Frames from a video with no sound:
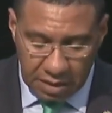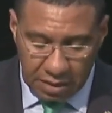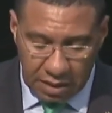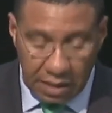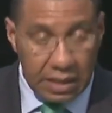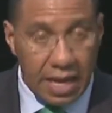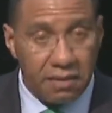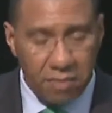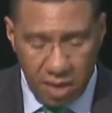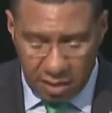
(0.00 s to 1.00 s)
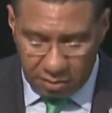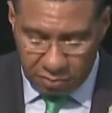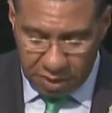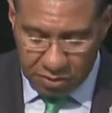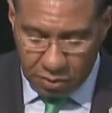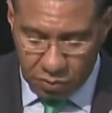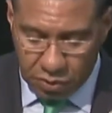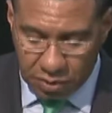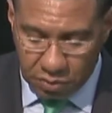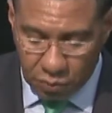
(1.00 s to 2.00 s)
a landmark resolution
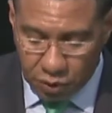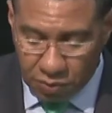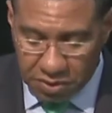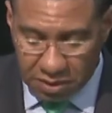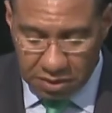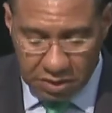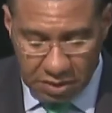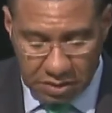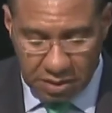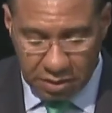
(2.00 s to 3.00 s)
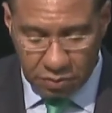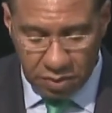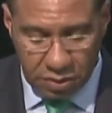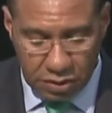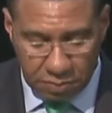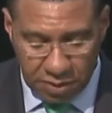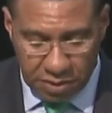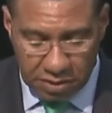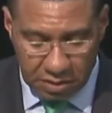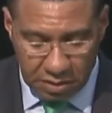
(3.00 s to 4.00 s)
which was consistent with the
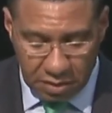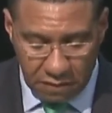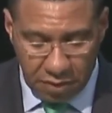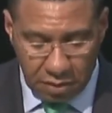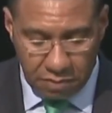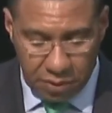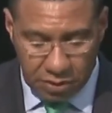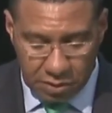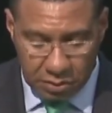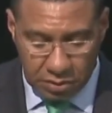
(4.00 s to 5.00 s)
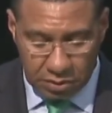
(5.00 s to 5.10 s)
spirit of the Commission's